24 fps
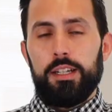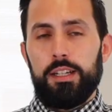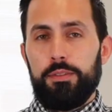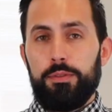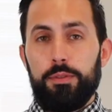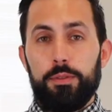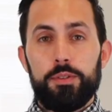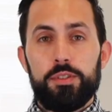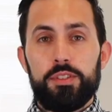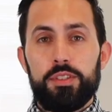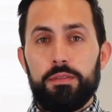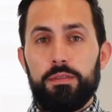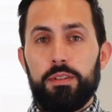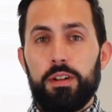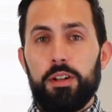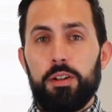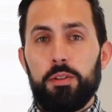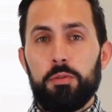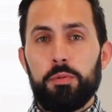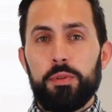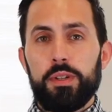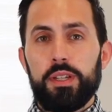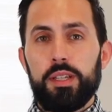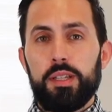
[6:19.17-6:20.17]
first of
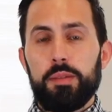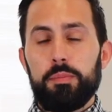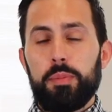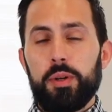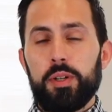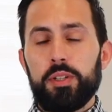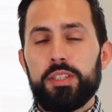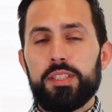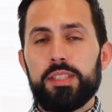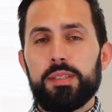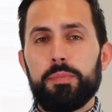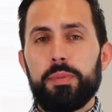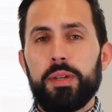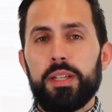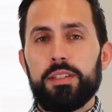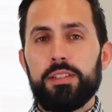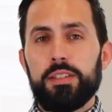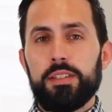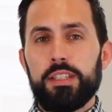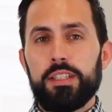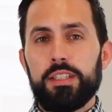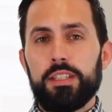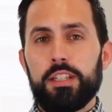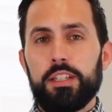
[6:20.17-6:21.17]
all, we
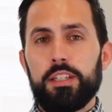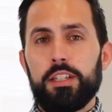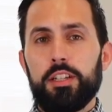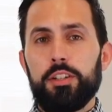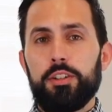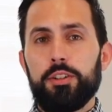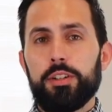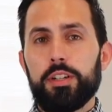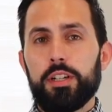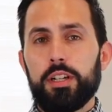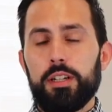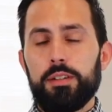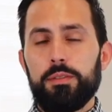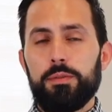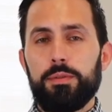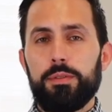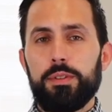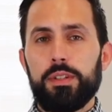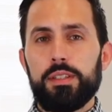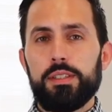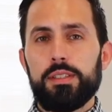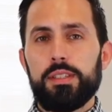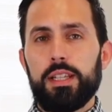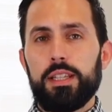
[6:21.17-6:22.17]
participated in another
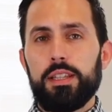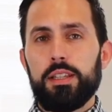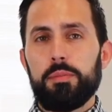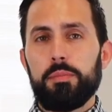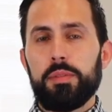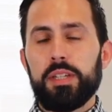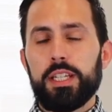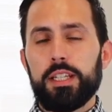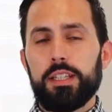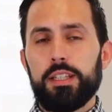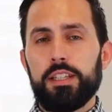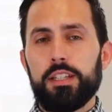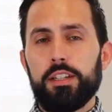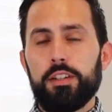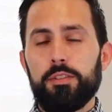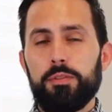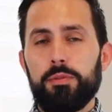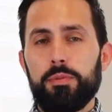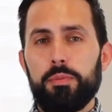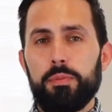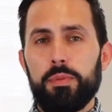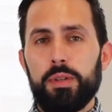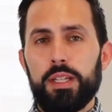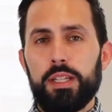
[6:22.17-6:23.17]
conference at the beginning
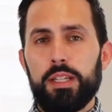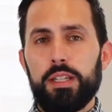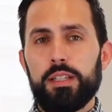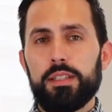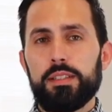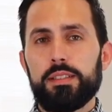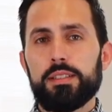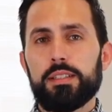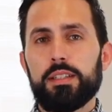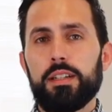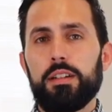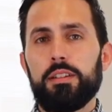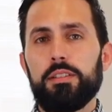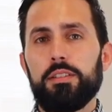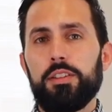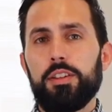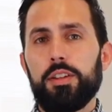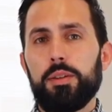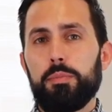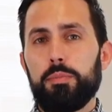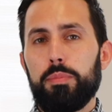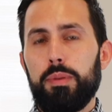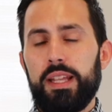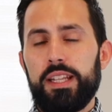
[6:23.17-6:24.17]
of May. It's called
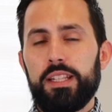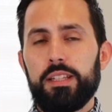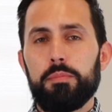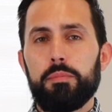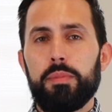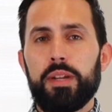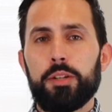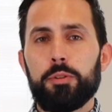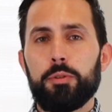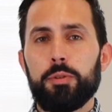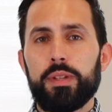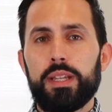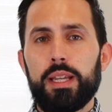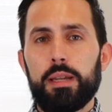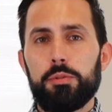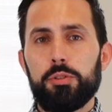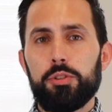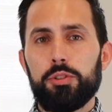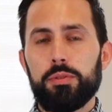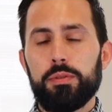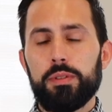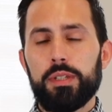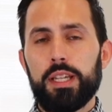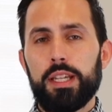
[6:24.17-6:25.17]
the Plant MicroCap
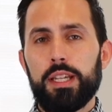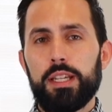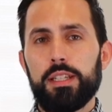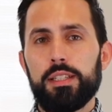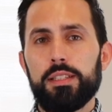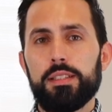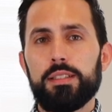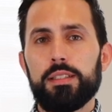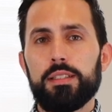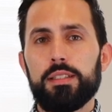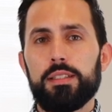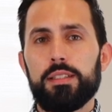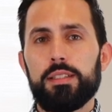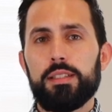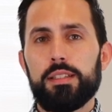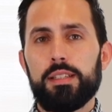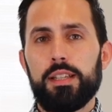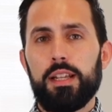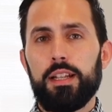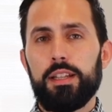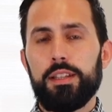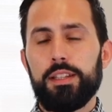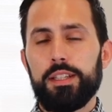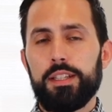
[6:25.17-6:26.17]
Showcase. It's
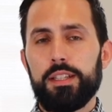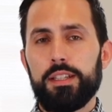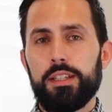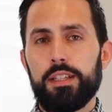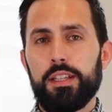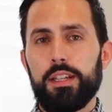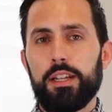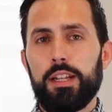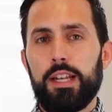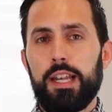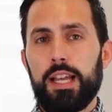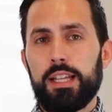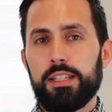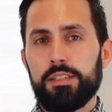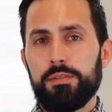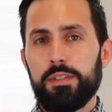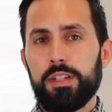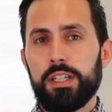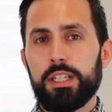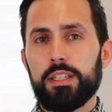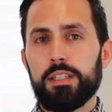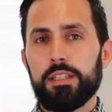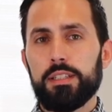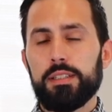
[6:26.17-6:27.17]
held in Las
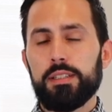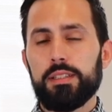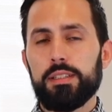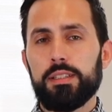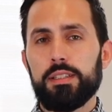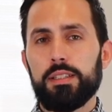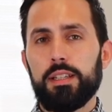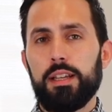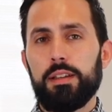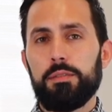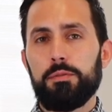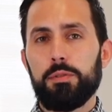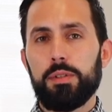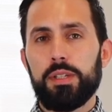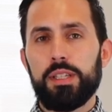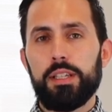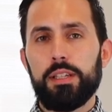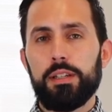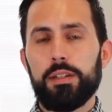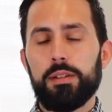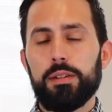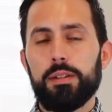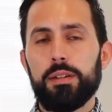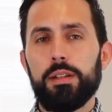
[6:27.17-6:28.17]
Vegas every
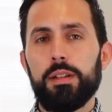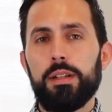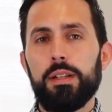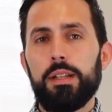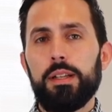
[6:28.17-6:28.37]
year.